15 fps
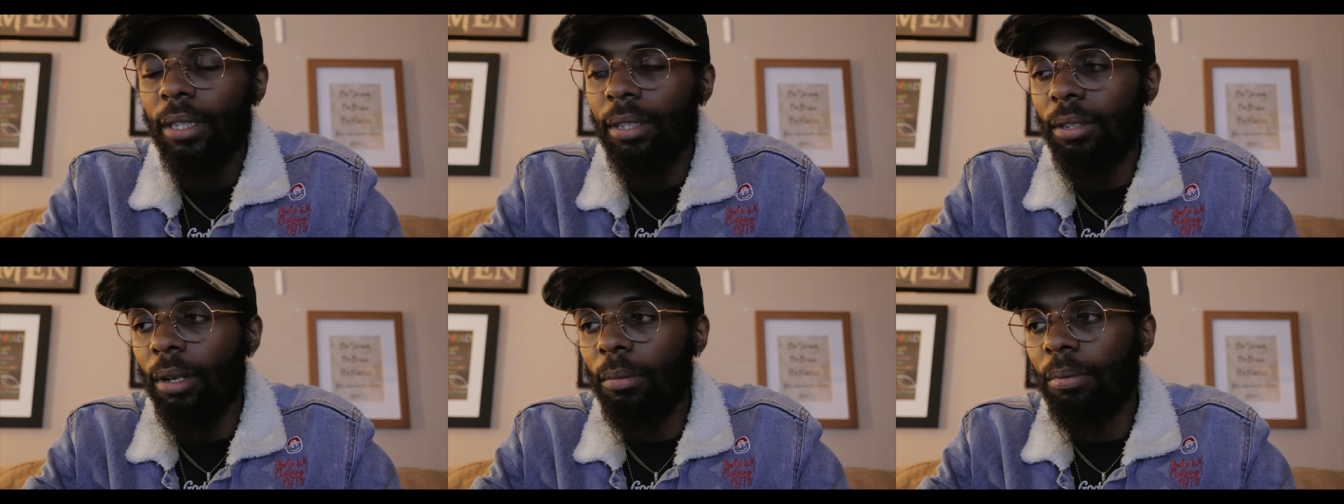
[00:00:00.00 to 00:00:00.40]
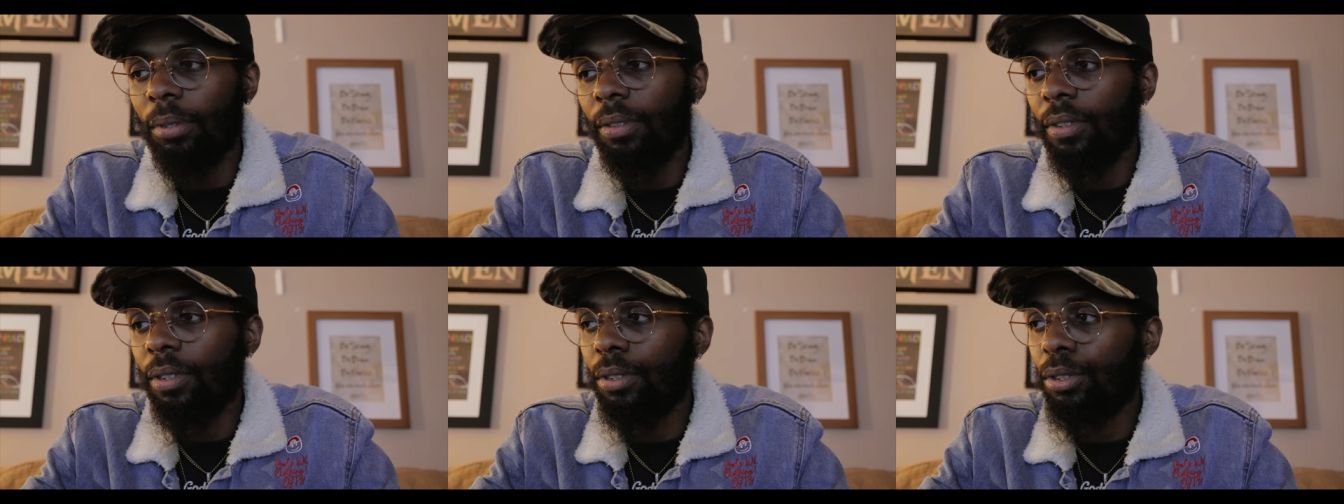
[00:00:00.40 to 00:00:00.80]
You know, I
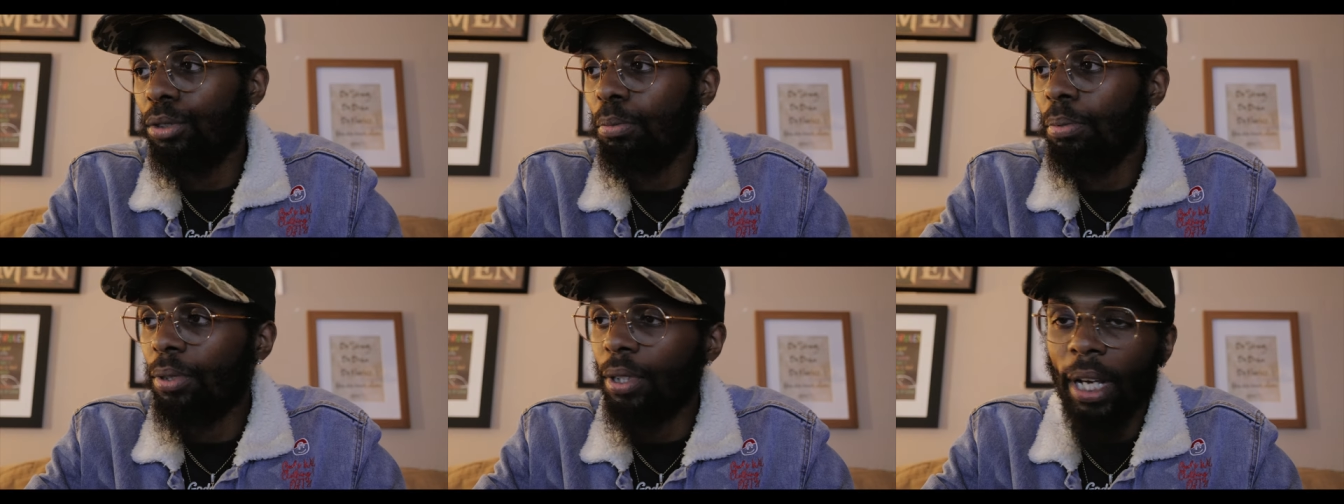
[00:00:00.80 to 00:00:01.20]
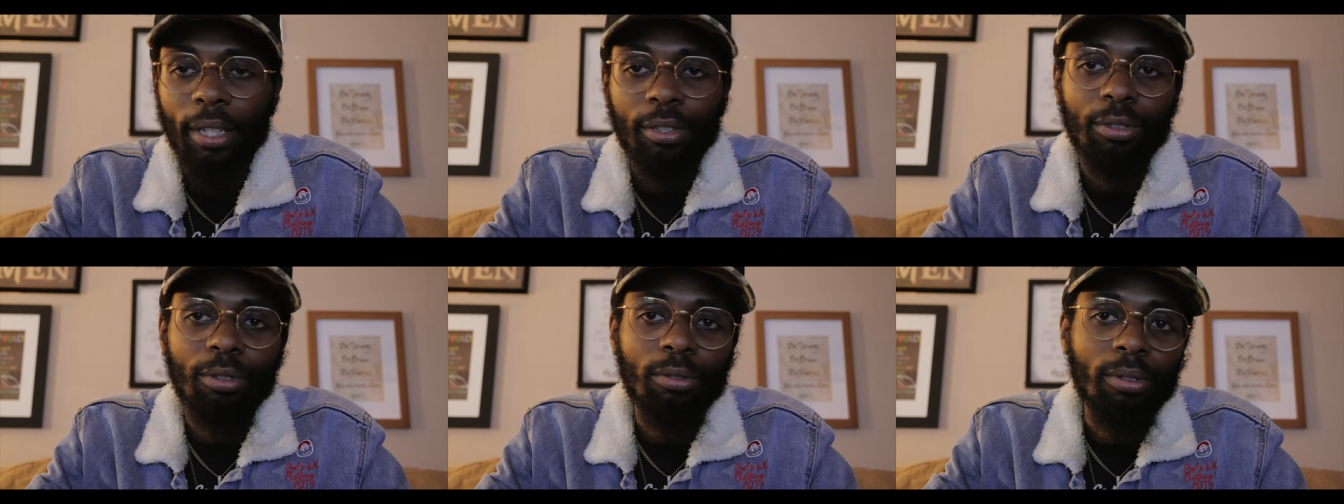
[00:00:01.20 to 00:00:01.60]
believe there's
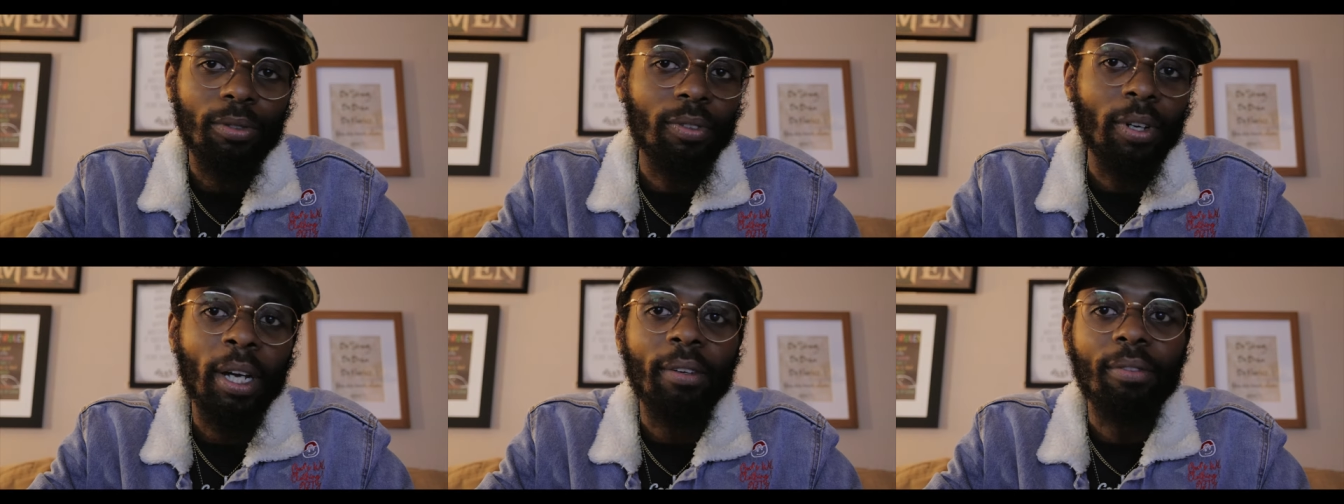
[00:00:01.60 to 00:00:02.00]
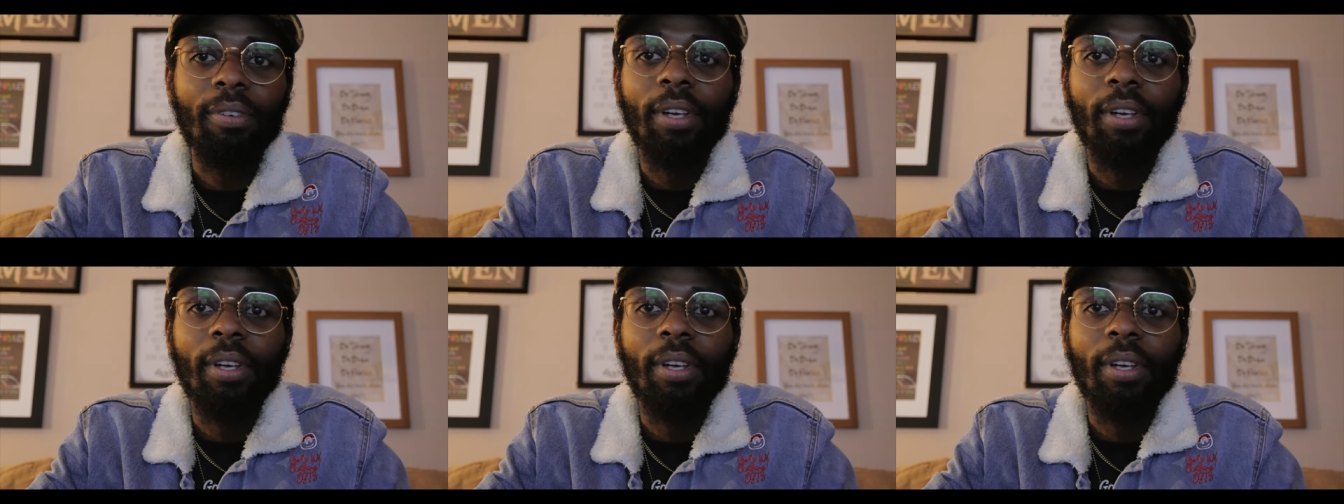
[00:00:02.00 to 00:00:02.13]
supernatural, divine